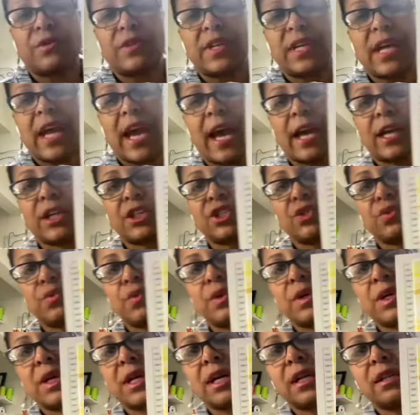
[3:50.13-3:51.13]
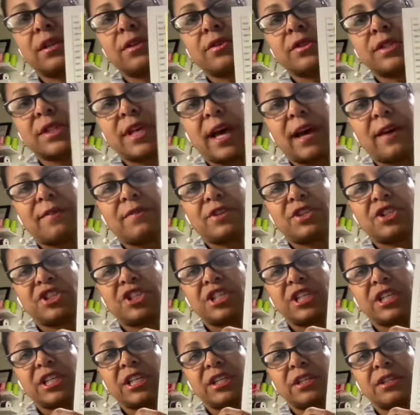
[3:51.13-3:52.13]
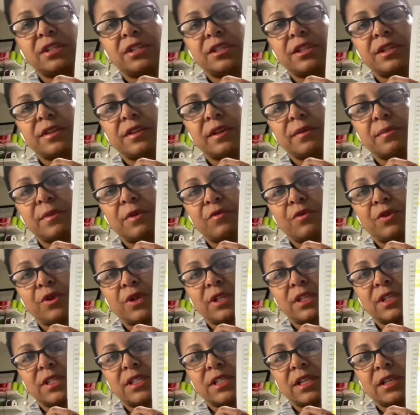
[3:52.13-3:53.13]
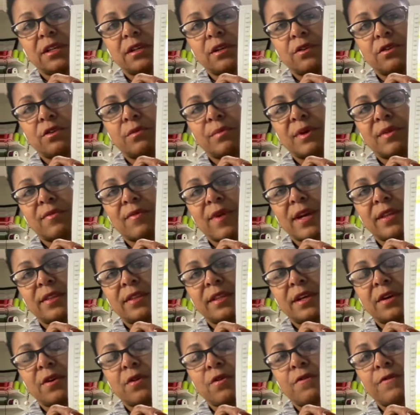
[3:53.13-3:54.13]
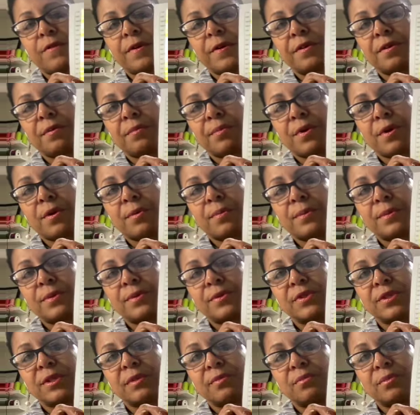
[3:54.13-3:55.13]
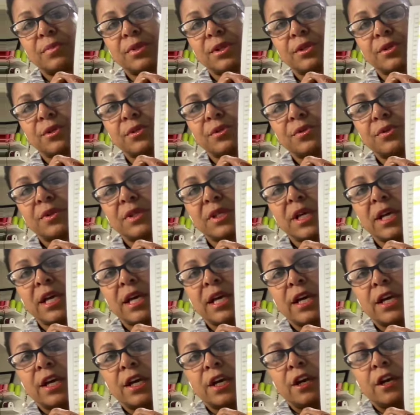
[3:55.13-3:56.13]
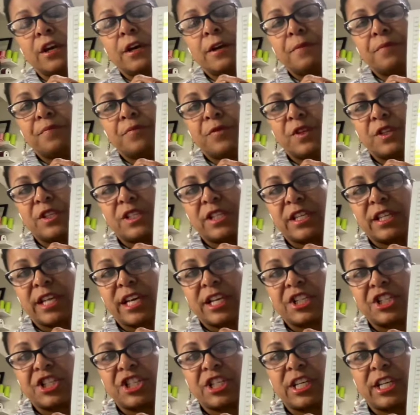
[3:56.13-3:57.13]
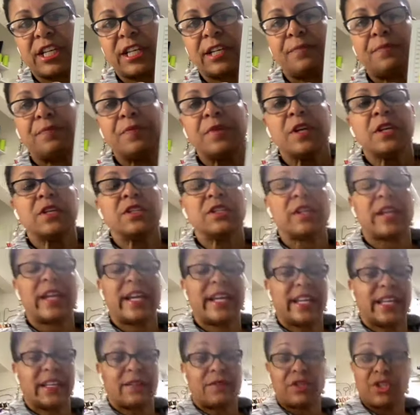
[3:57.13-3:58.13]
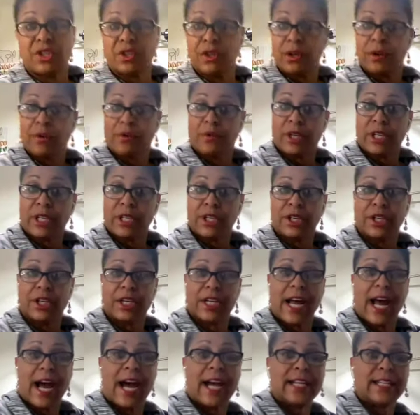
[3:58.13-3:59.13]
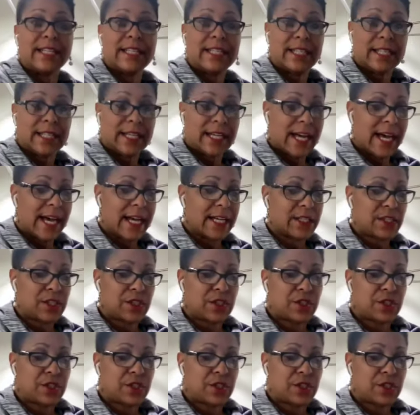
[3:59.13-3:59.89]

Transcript: the actual colors have a sheen to them. If you can see it a little bit right there over in the purples and blues, you see that sheen. So that gives you a really good idea as